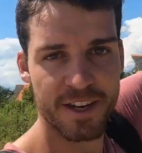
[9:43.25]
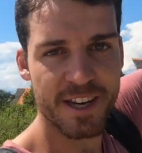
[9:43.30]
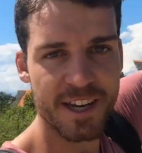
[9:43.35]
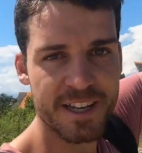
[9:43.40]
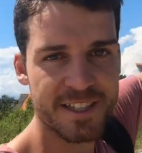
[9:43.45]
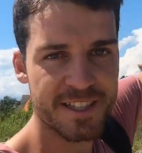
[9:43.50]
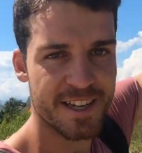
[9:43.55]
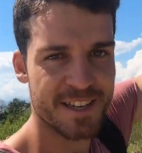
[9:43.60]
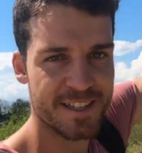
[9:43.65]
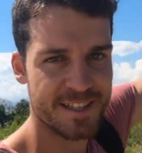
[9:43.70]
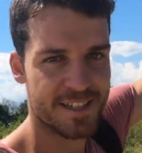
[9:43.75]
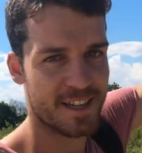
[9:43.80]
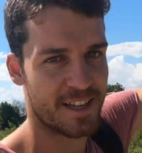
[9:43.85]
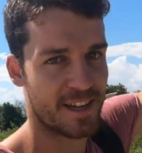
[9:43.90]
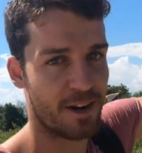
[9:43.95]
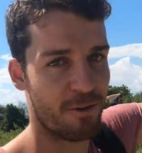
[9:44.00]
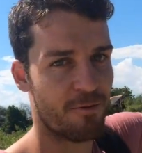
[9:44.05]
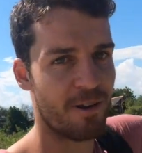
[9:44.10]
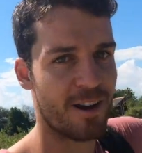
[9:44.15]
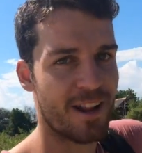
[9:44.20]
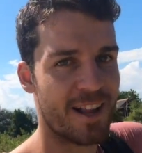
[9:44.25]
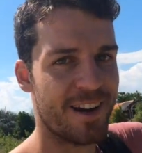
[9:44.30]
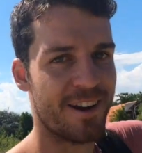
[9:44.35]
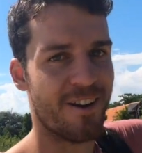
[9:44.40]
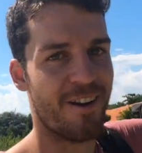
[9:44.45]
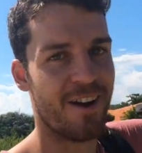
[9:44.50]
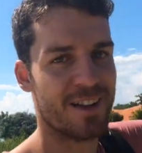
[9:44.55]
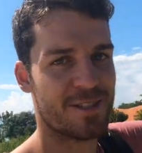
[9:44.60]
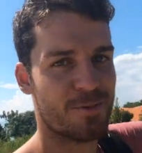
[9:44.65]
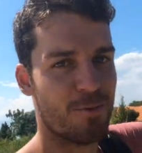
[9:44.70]
distance like a really
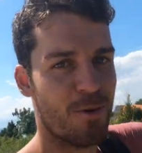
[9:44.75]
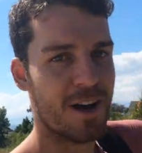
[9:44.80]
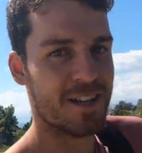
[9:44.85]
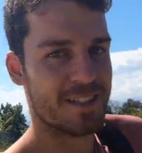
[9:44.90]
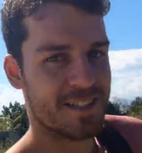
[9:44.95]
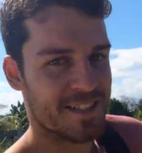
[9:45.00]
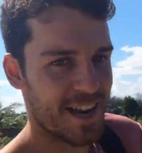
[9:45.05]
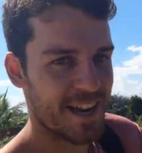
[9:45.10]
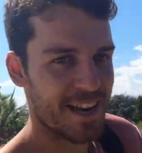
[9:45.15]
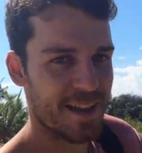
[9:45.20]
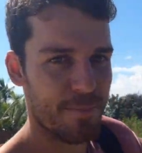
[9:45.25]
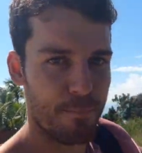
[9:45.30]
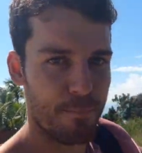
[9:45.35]
nice white sandy